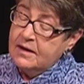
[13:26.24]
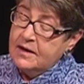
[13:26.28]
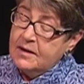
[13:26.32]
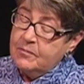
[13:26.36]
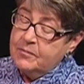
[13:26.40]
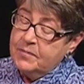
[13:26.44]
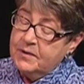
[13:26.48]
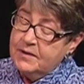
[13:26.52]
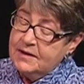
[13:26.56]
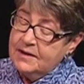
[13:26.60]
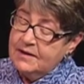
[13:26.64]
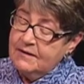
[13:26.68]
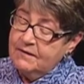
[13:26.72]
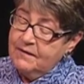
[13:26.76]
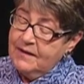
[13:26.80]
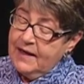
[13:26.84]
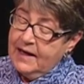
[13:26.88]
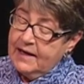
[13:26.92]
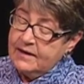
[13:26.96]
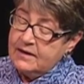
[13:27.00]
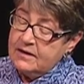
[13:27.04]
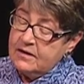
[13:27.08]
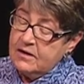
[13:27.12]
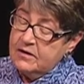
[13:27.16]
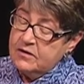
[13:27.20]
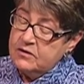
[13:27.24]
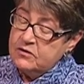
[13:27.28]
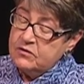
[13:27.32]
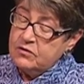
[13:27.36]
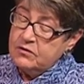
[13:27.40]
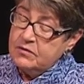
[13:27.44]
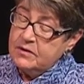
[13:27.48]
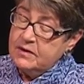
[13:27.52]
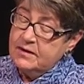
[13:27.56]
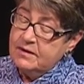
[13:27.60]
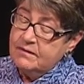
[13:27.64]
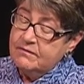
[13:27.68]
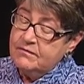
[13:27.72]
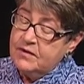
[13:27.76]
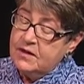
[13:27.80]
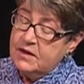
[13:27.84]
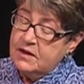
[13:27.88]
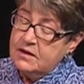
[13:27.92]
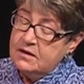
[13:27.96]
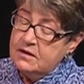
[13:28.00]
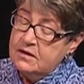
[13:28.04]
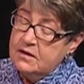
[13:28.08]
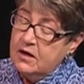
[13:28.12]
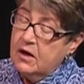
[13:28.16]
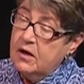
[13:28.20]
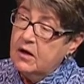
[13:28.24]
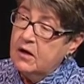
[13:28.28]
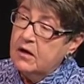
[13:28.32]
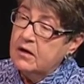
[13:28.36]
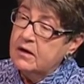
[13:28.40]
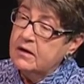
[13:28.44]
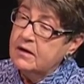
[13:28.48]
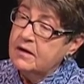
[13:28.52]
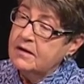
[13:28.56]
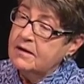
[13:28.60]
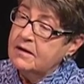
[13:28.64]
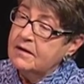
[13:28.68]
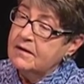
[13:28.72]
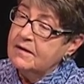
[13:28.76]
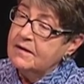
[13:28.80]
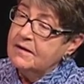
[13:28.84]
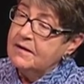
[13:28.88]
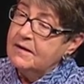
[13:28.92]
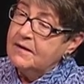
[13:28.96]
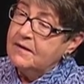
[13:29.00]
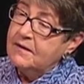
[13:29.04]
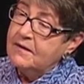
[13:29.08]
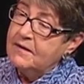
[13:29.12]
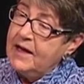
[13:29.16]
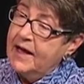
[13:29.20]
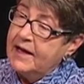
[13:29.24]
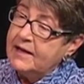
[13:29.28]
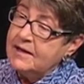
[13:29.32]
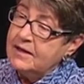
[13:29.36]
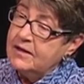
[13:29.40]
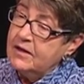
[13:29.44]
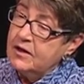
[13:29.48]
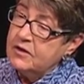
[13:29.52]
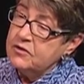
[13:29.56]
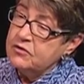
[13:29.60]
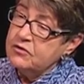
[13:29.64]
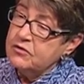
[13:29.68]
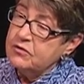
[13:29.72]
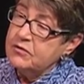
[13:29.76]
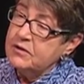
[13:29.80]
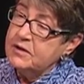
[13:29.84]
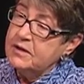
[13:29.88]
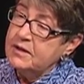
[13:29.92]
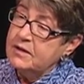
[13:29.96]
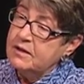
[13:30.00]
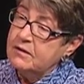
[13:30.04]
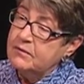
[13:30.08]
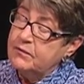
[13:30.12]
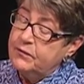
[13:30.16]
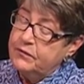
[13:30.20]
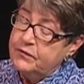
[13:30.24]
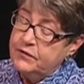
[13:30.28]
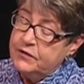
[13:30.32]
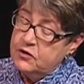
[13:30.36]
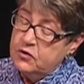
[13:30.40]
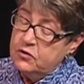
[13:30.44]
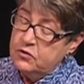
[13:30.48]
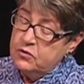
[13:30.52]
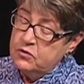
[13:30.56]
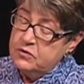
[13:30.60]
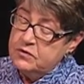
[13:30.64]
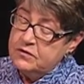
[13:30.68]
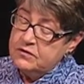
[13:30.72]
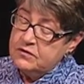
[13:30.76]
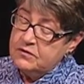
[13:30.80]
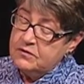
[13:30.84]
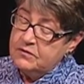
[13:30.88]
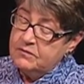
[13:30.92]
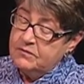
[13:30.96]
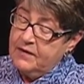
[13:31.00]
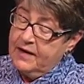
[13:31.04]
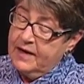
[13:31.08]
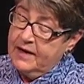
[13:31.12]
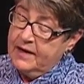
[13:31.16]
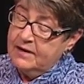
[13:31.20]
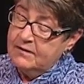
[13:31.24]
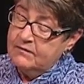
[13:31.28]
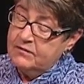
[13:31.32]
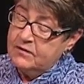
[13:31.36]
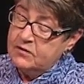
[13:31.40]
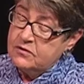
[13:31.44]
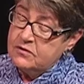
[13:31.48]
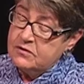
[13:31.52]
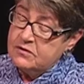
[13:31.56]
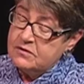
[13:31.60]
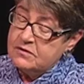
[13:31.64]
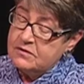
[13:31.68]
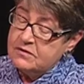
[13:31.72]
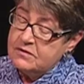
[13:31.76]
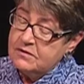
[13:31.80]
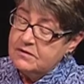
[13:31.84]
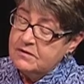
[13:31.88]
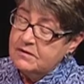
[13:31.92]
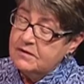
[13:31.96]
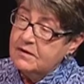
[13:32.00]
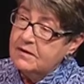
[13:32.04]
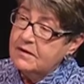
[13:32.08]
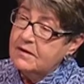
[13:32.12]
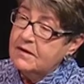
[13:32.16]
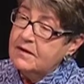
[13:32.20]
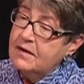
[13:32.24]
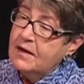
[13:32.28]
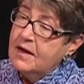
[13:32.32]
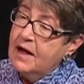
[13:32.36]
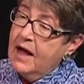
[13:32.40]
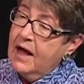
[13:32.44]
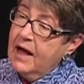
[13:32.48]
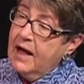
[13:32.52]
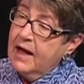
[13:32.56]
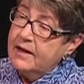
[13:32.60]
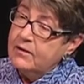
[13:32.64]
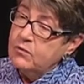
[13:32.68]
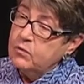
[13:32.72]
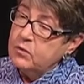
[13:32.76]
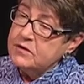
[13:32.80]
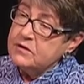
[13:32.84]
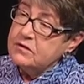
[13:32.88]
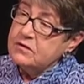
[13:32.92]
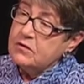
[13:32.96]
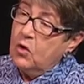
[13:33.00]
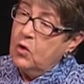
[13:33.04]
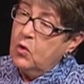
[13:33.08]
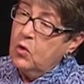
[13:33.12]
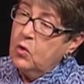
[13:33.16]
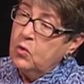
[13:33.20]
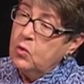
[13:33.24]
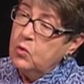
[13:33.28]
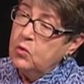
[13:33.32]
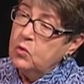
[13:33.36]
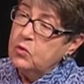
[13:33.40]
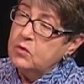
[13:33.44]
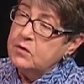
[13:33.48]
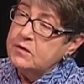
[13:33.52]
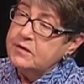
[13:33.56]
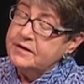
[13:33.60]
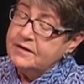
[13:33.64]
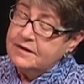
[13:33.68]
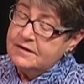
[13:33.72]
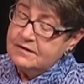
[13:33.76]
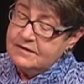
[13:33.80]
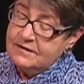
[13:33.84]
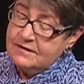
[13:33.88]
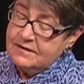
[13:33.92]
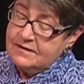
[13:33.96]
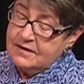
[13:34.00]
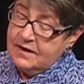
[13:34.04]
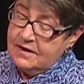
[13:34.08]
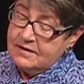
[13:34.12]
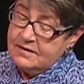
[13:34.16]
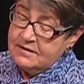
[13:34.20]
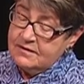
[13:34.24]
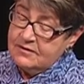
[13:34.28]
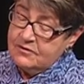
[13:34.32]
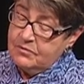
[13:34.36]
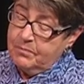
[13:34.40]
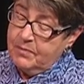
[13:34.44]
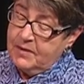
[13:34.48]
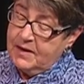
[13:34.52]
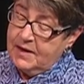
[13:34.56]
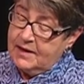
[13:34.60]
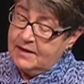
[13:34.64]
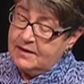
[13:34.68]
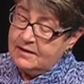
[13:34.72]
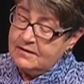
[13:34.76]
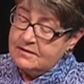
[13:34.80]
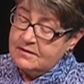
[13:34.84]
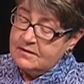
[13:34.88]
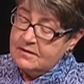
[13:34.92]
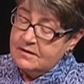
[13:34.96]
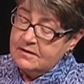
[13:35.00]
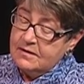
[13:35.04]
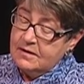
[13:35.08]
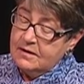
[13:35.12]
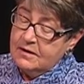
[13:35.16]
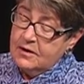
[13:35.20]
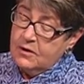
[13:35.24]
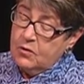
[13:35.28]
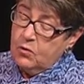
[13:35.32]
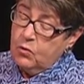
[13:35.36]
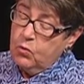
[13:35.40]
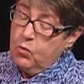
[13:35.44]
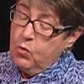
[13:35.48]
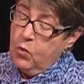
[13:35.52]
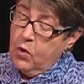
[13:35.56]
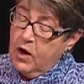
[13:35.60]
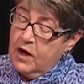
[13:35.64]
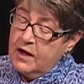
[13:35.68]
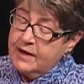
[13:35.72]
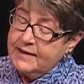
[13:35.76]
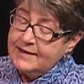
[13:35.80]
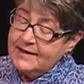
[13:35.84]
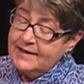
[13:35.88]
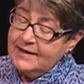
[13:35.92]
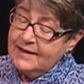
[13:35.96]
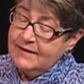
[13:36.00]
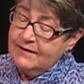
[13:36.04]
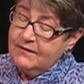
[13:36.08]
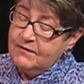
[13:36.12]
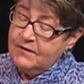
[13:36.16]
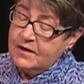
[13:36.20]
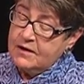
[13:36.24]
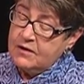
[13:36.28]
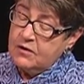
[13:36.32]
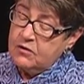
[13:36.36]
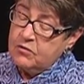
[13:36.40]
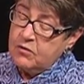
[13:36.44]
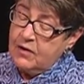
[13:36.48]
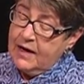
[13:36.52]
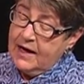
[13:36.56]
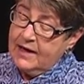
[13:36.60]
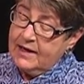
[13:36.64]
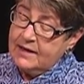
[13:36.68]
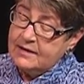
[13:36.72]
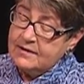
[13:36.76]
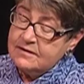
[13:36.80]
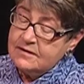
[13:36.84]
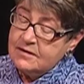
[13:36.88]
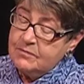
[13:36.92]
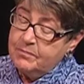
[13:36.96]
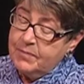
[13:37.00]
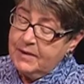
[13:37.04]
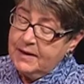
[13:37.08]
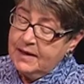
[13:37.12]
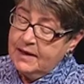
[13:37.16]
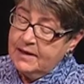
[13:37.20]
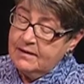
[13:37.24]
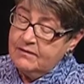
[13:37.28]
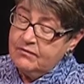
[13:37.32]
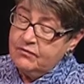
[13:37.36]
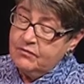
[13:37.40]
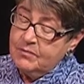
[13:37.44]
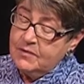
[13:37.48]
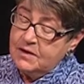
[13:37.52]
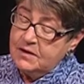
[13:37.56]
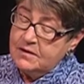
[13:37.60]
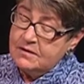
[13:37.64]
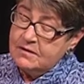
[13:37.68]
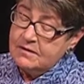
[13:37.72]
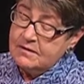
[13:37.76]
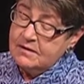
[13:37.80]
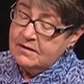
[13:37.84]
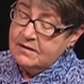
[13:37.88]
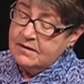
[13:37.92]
but in that country of the young, that country of few survivors, I was old and suspect, walking the cracked pavement,